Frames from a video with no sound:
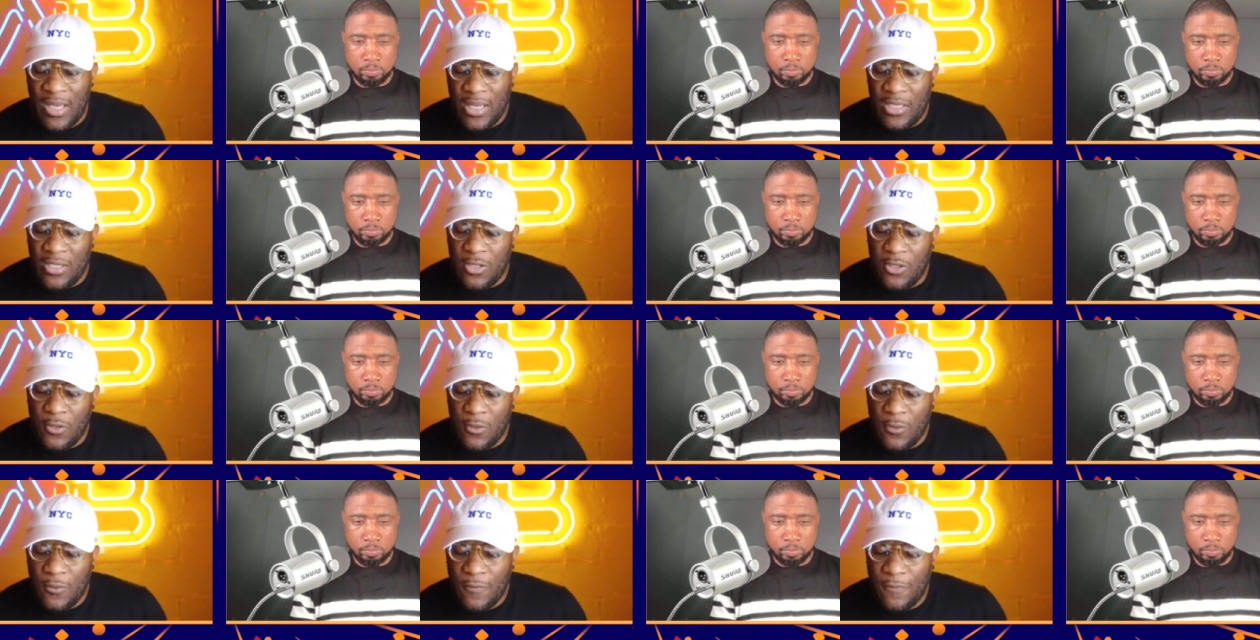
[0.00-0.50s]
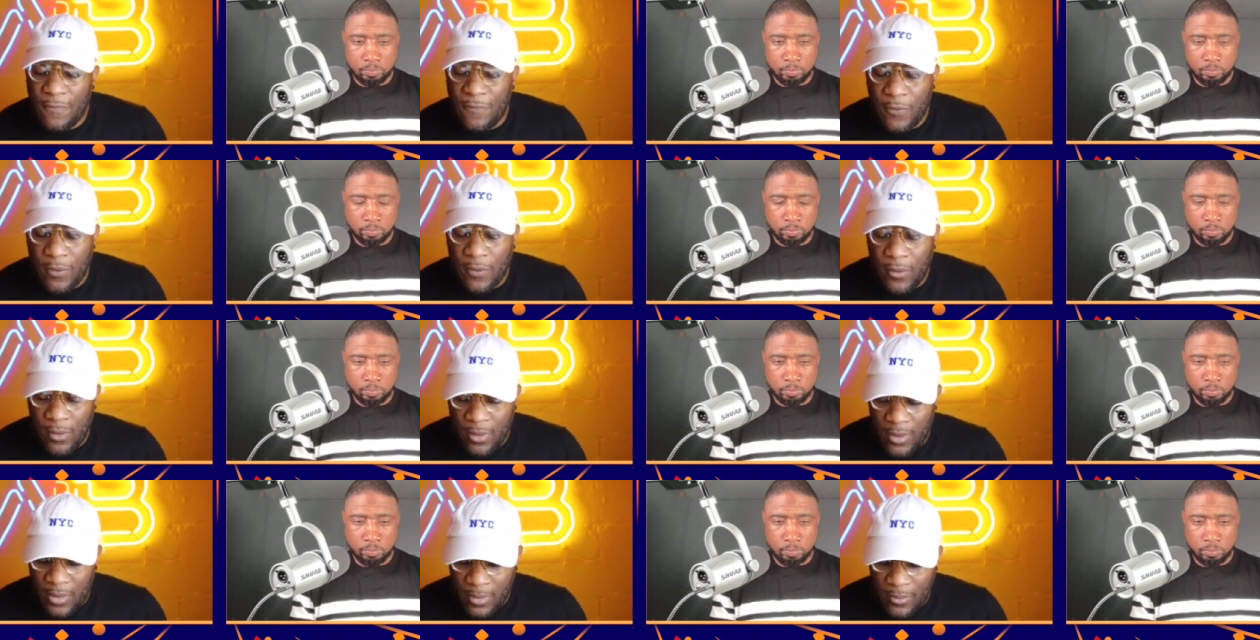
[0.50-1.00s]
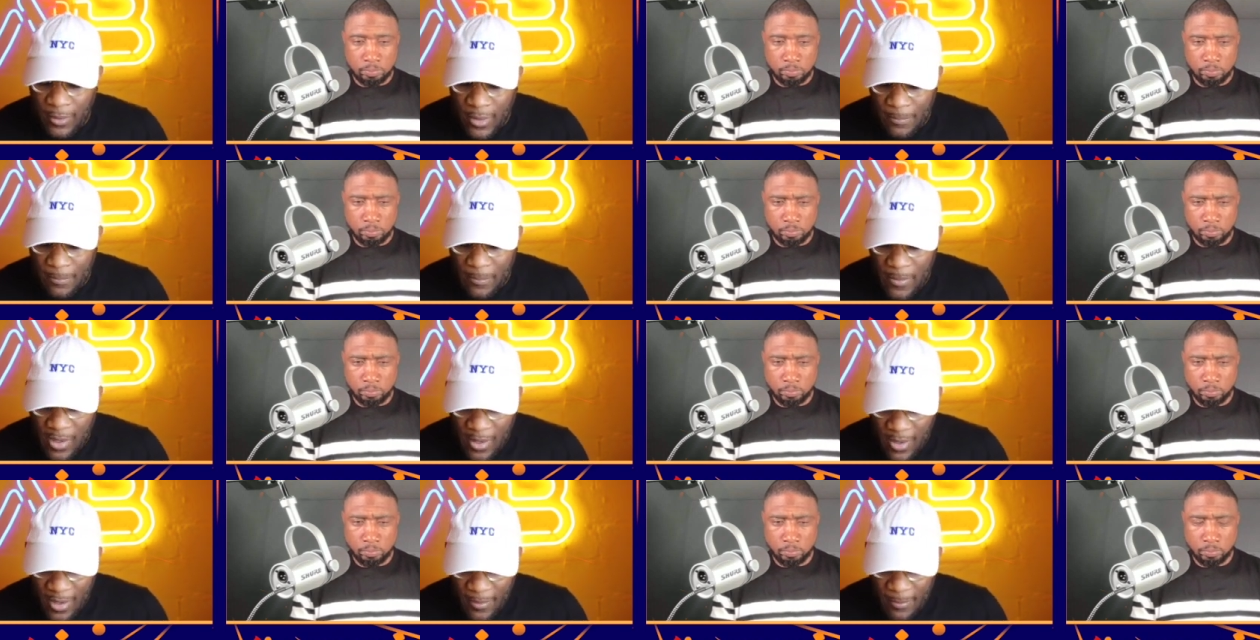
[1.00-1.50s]
Speaker 1: you for
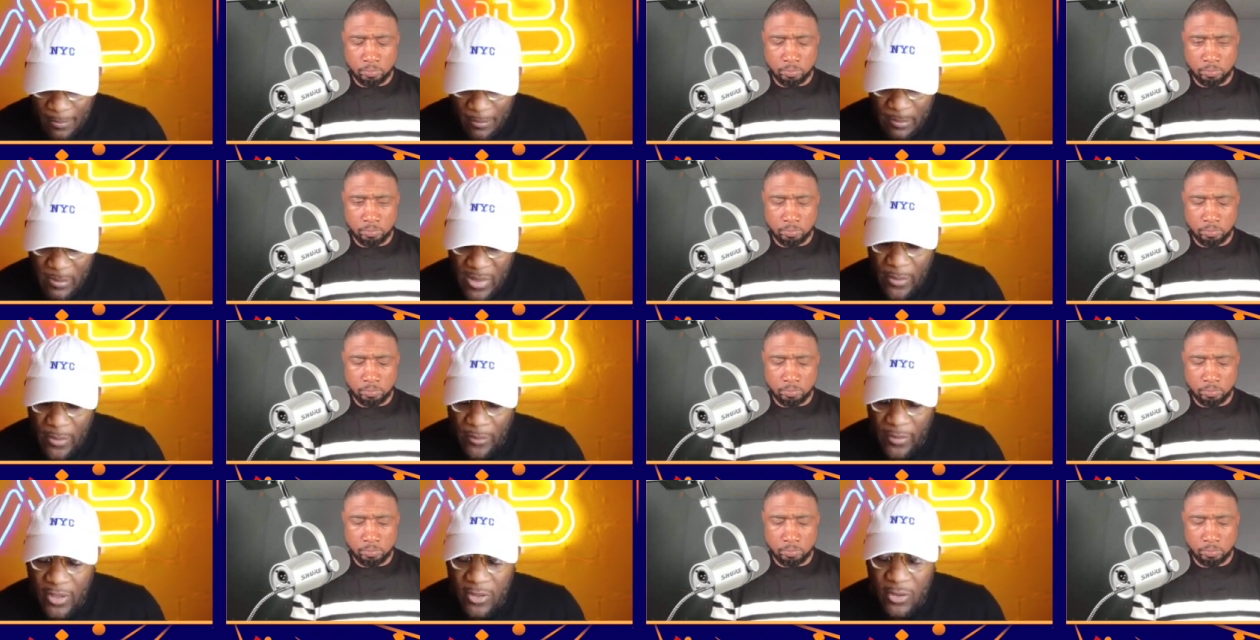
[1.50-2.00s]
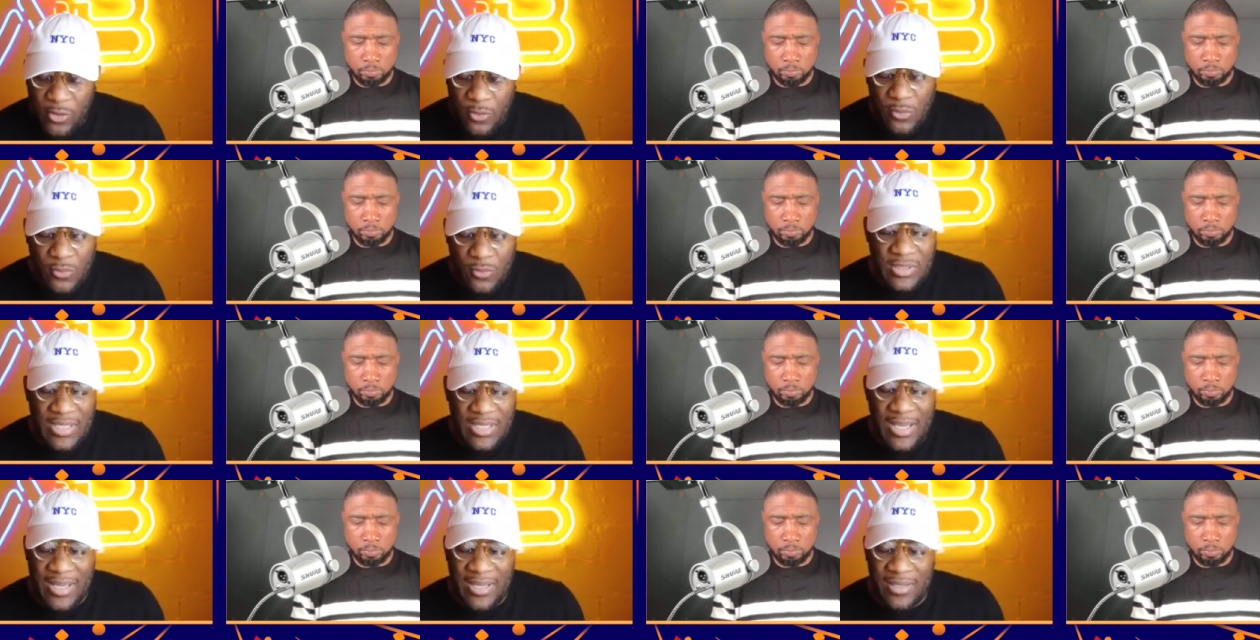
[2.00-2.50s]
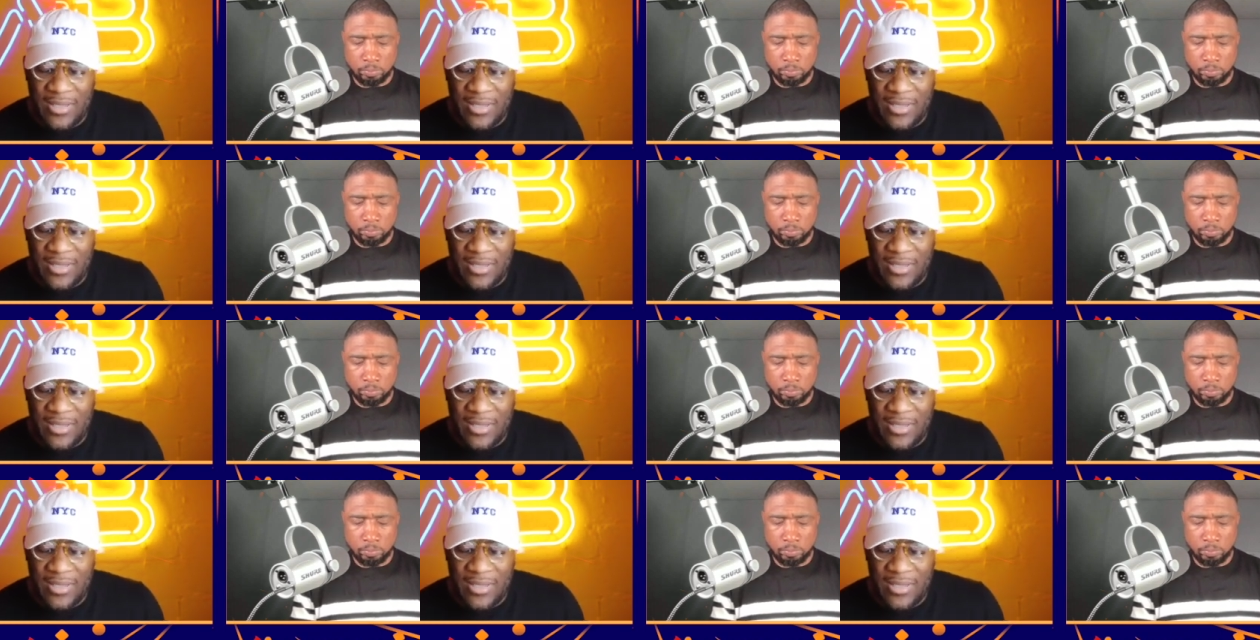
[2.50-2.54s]
uh, miracles and